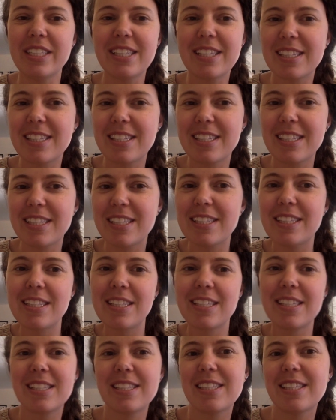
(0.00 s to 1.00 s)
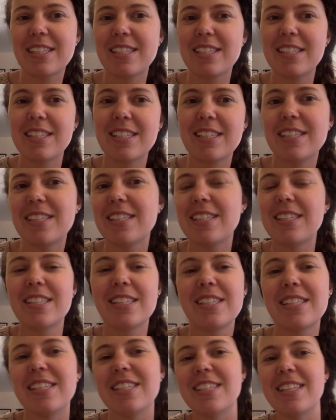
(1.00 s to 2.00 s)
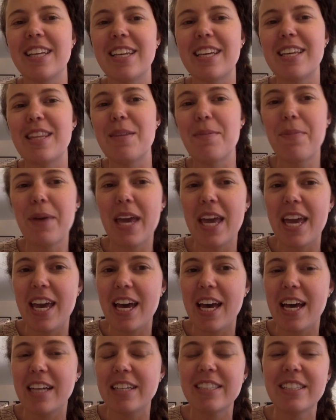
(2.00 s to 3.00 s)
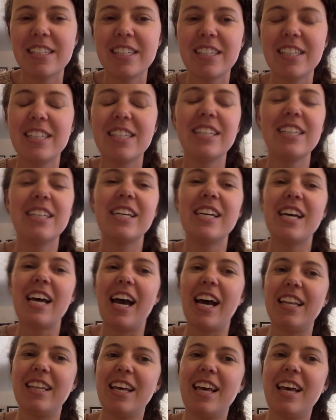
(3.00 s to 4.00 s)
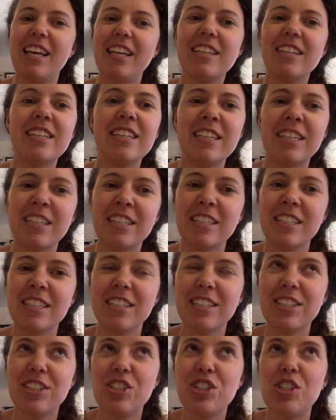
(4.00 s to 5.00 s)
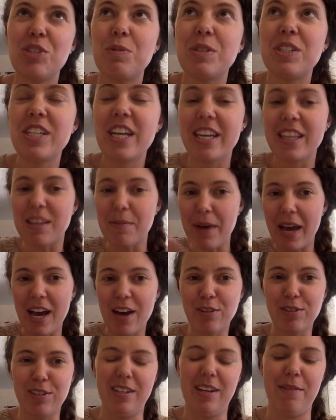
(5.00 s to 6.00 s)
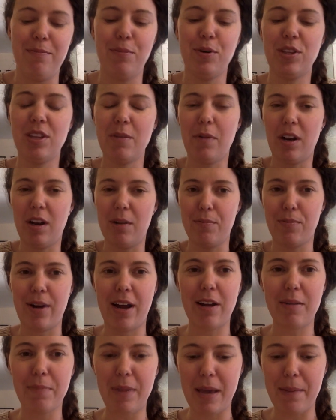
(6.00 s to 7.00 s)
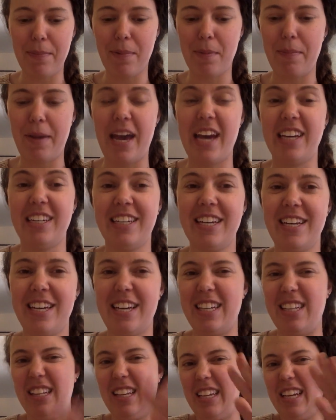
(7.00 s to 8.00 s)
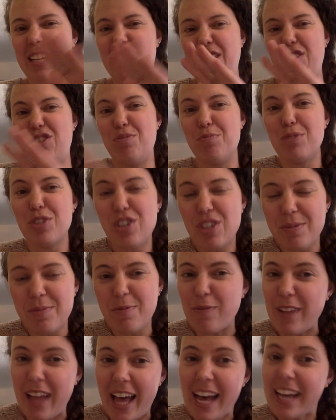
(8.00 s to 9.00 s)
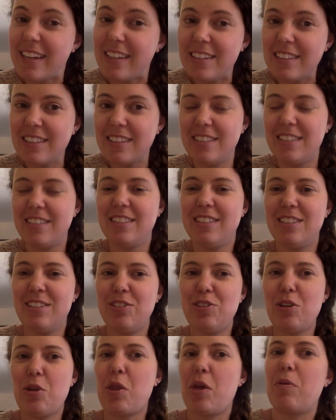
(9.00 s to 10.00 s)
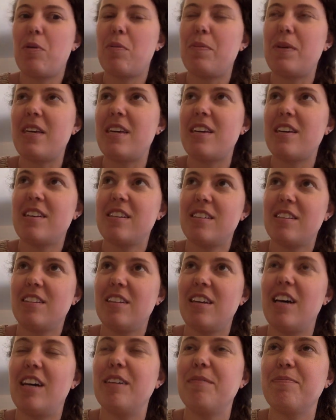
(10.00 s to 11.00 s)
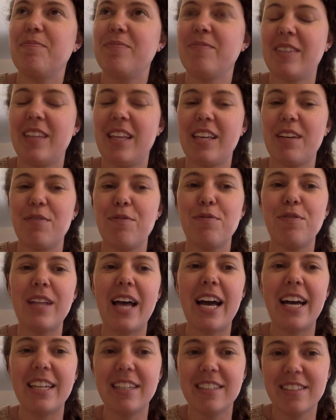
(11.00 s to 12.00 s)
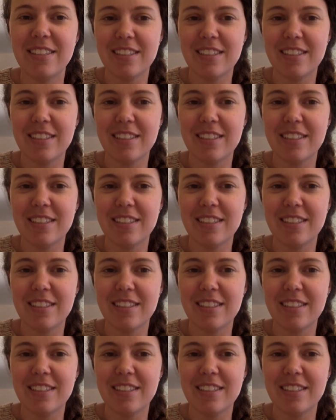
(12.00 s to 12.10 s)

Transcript: sizzling in the pan, and then she would take them out and put them on a brown paper bag and kind of smush them flat so they would be like a flat